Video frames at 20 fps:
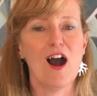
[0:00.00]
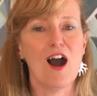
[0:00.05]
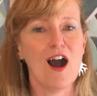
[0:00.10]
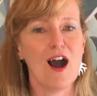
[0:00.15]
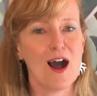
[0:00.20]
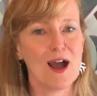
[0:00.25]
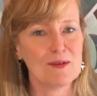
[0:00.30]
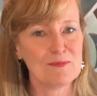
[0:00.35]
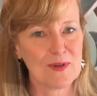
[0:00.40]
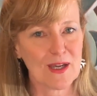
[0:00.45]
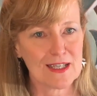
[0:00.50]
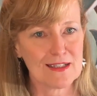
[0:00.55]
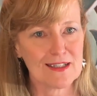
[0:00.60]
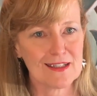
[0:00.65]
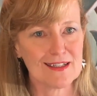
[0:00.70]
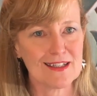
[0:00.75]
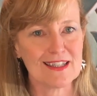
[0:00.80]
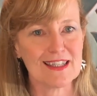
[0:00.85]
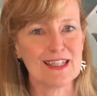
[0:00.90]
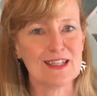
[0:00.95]
I
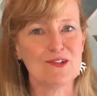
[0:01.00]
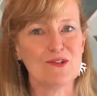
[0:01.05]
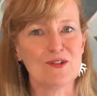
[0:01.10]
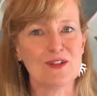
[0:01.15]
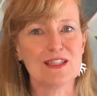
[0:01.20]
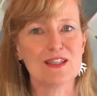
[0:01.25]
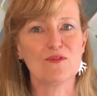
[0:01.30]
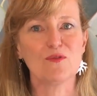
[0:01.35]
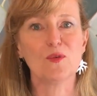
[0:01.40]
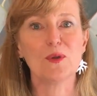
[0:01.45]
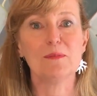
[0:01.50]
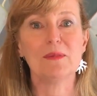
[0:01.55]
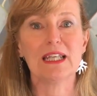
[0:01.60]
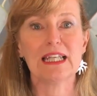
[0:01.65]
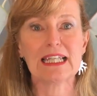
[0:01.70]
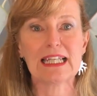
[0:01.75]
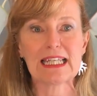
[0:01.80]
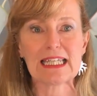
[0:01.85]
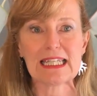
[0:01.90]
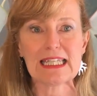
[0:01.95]
painted a series of
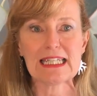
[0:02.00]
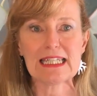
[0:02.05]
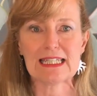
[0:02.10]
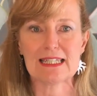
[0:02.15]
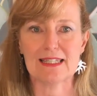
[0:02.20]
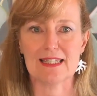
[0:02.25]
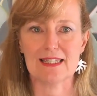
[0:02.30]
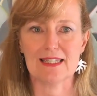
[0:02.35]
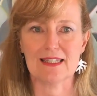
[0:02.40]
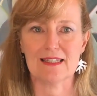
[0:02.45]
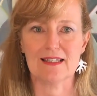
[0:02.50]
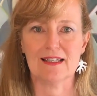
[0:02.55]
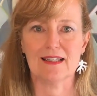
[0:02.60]
women leaders,